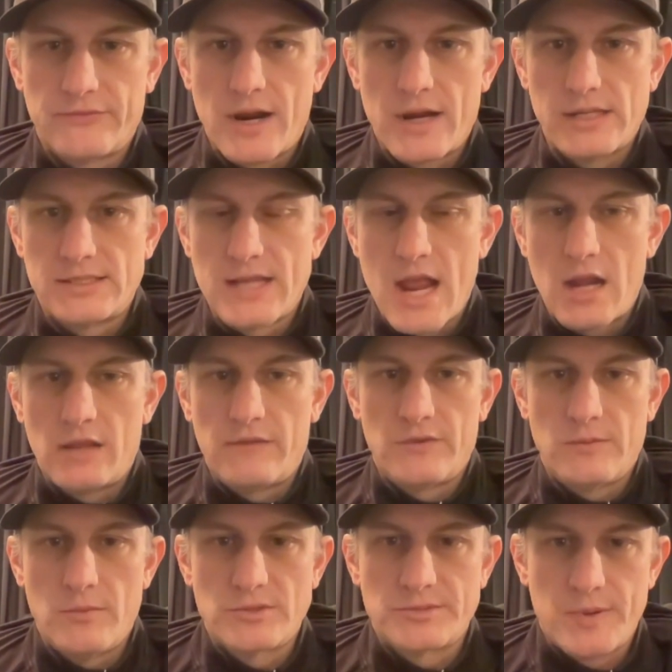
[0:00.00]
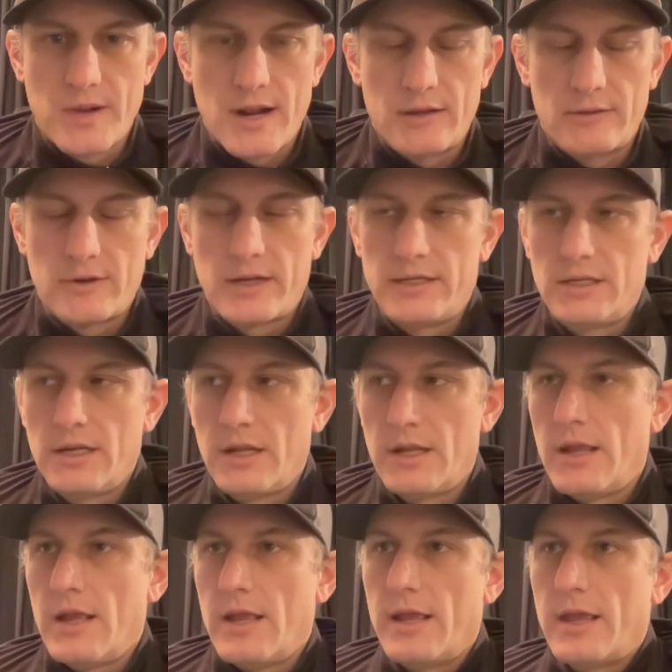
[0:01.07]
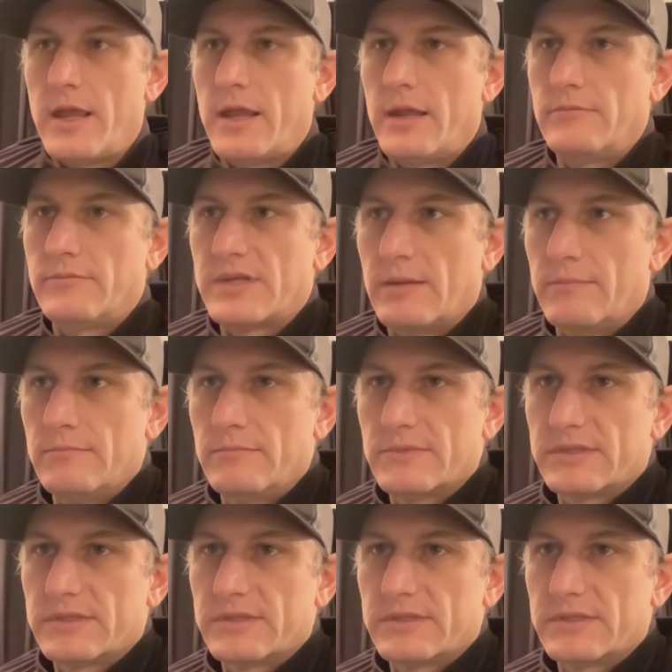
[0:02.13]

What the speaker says: Friday, Saturday for the most part, right? And some